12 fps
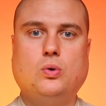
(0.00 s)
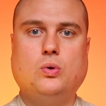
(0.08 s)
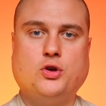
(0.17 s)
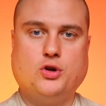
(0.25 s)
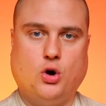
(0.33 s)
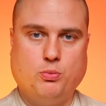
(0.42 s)

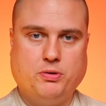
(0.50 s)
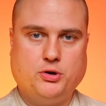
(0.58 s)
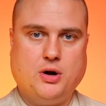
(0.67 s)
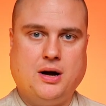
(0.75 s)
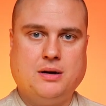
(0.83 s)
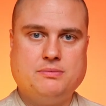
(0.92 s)
Or you open
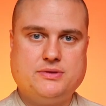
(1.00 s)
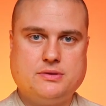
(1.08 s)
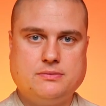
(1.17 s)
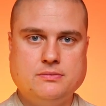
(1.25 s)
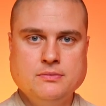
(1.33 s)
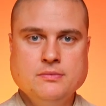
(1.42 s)
your arms
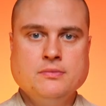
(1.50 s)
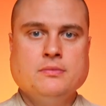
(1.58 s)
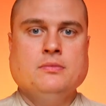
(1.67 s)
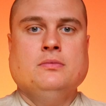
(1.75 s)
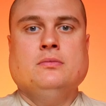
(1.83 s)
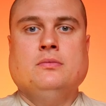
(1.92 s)

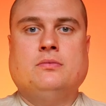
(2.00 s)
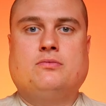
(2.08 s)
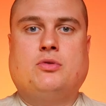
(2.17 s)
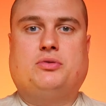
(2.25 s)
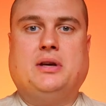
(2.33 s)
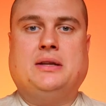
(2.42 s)

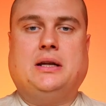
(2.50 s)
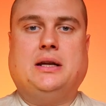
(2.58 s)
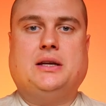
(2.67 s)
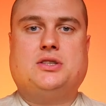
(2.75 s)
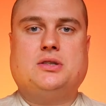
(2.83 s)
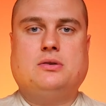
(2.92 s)
with the
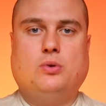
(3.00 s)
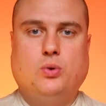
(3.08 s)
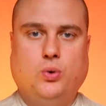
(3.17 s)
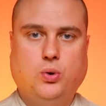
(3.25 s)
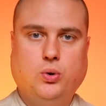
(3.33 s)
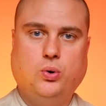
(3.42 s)
inhalation,
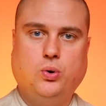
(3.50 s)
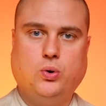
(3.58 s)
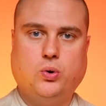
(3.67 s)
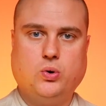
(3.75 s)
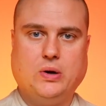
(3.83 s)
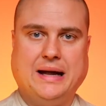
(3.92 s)

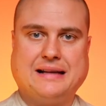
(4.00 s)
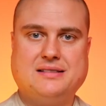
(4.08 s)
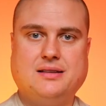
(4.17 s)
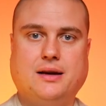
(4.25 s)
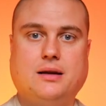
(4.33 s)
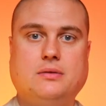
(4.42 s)

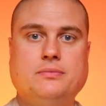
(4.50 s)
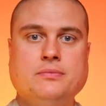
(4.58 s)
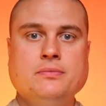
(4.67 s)
exhale.